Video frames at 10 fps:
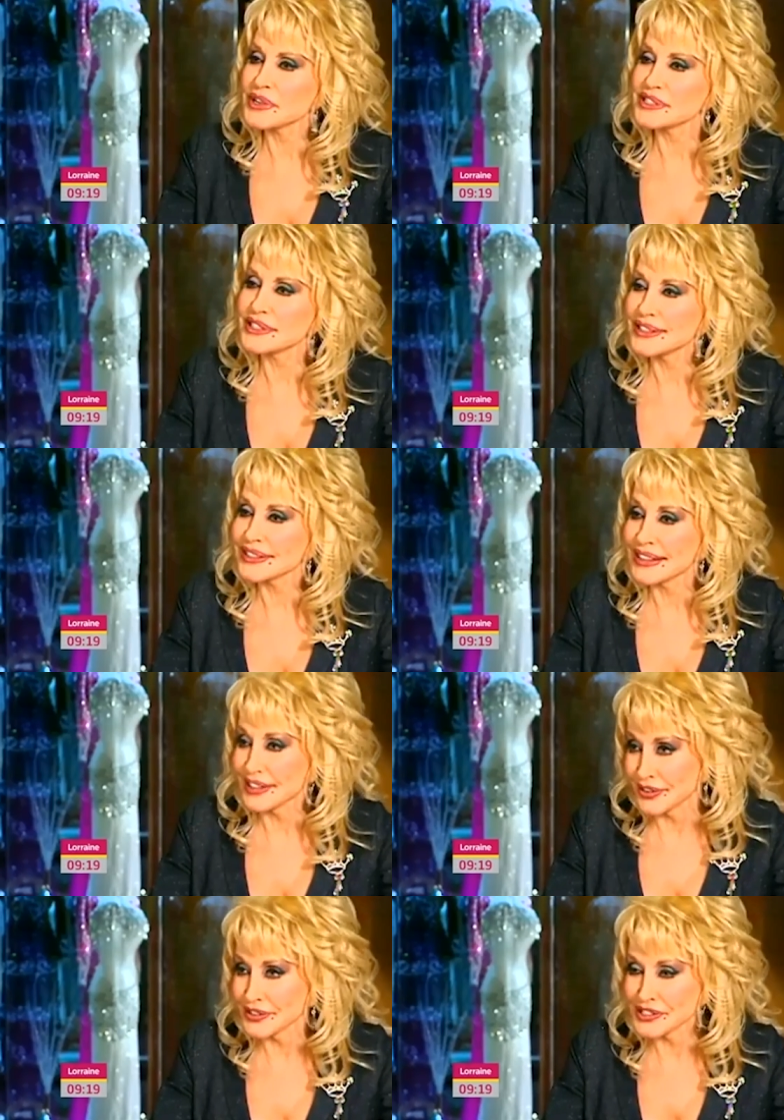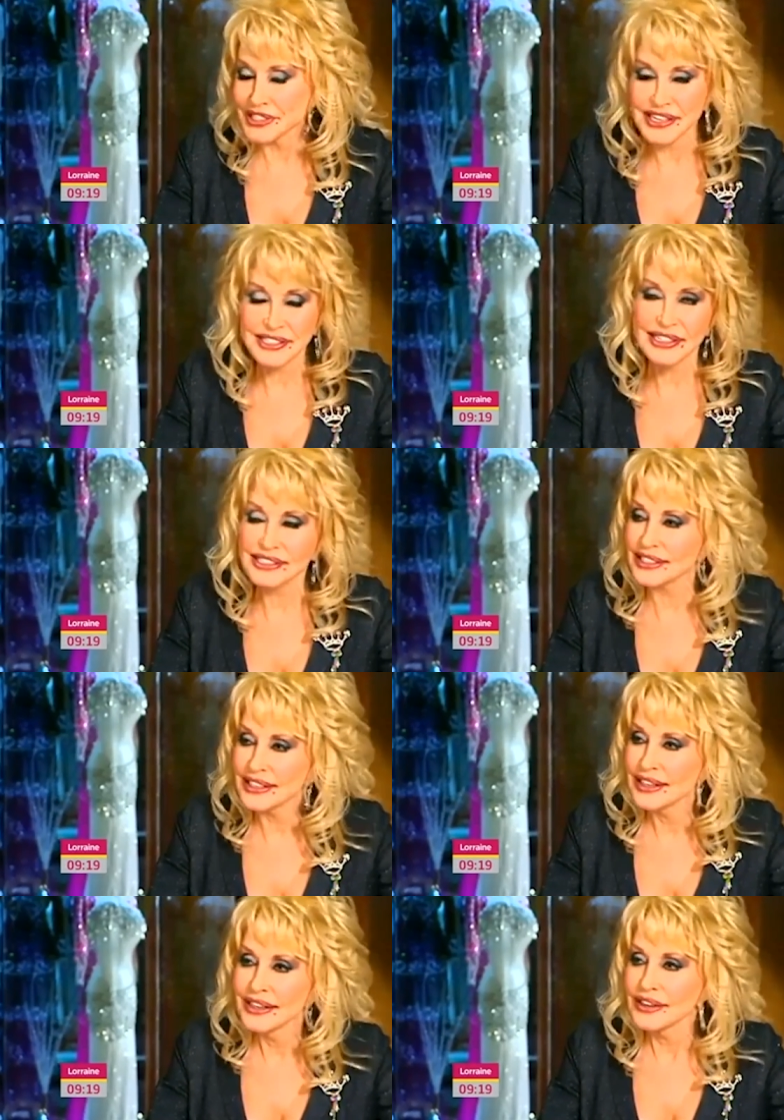for president here in the States? And I
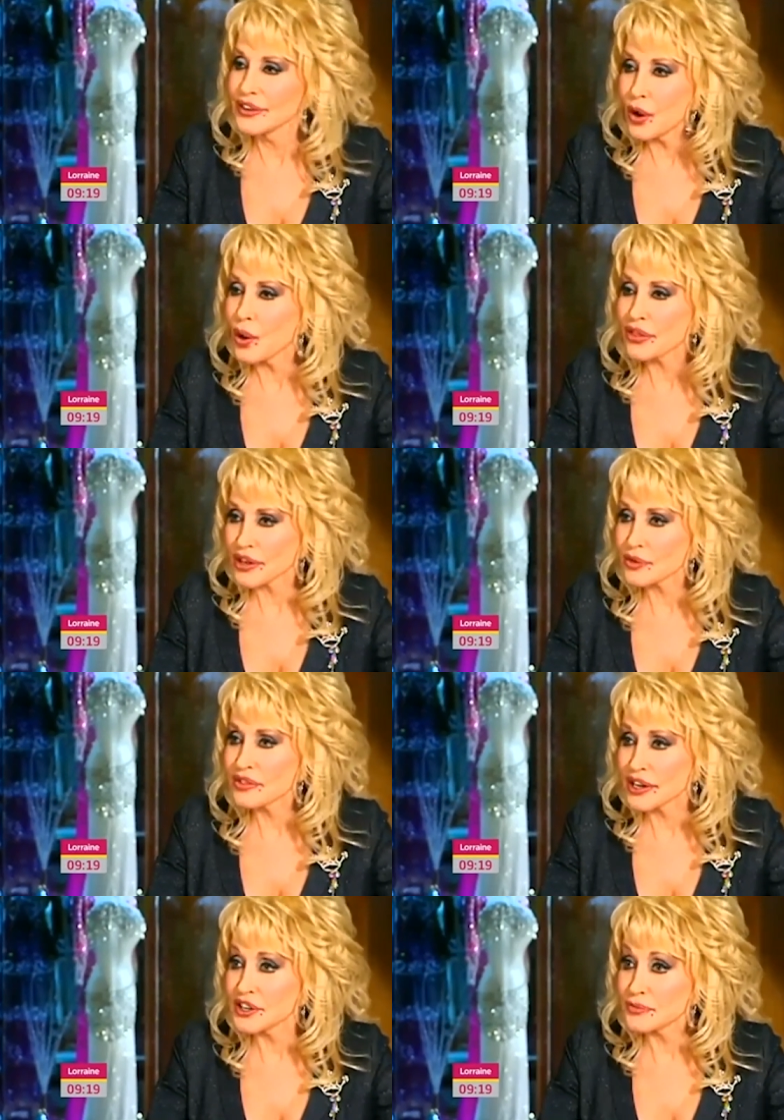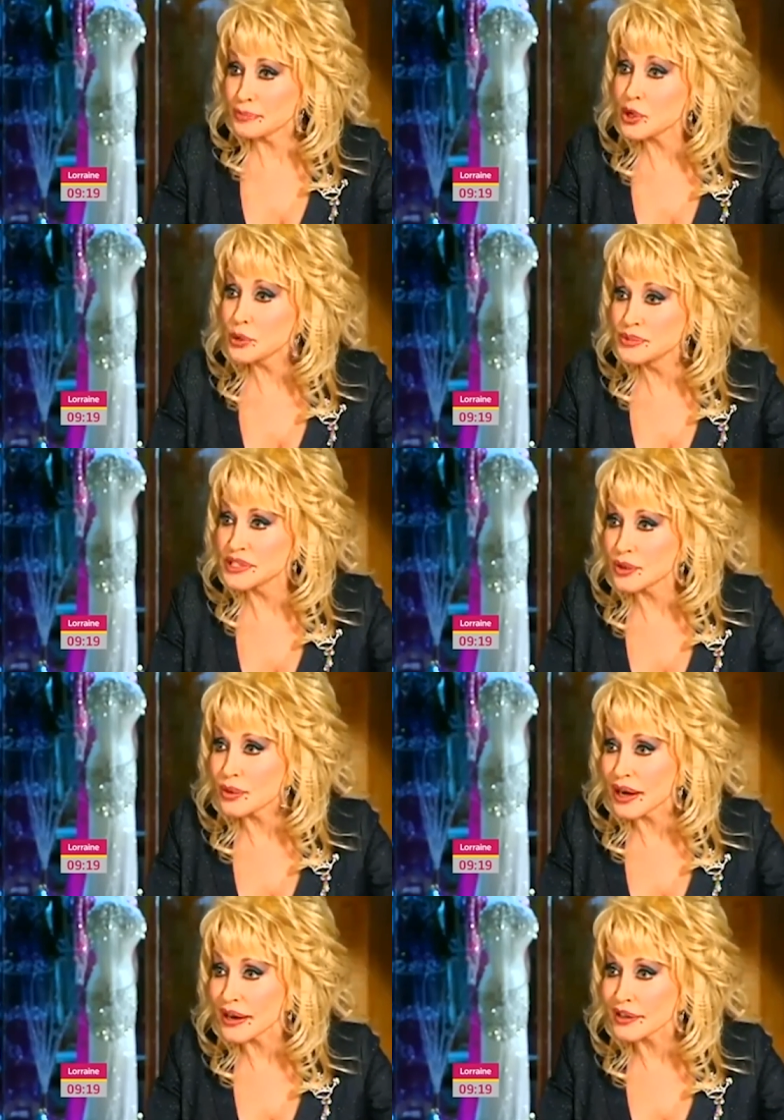said, no, I think we've had enough boobs
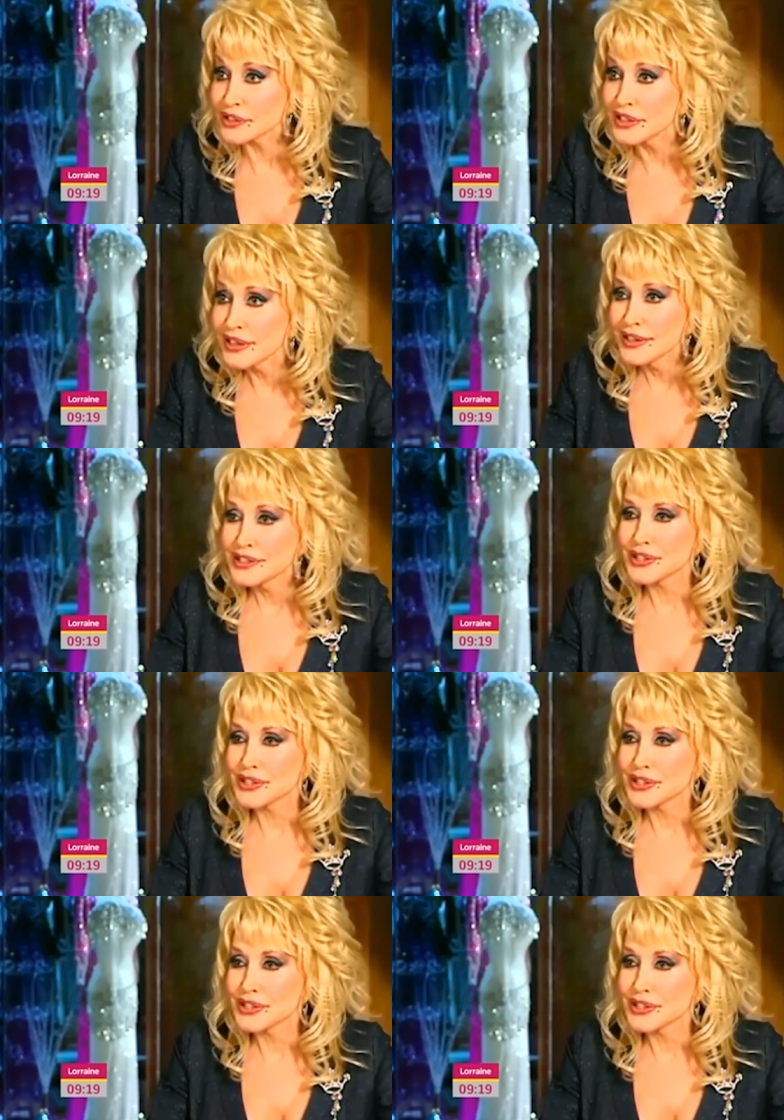in the White House.